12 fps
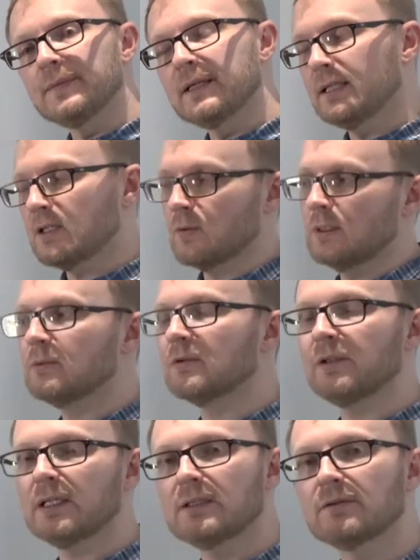And that's really
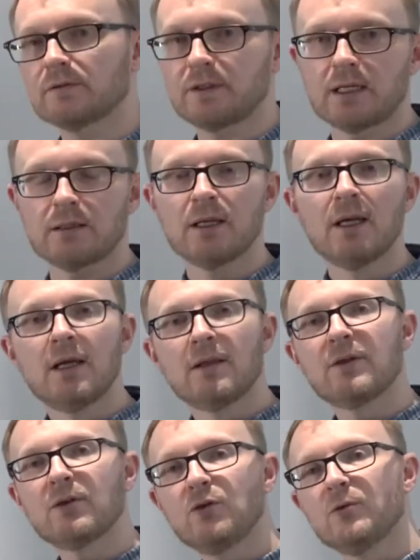reflective of how
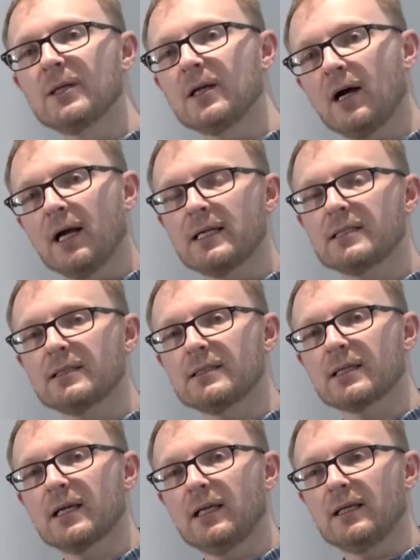the human eye
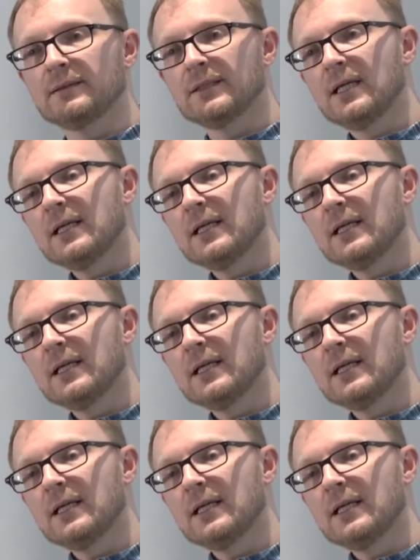sees color.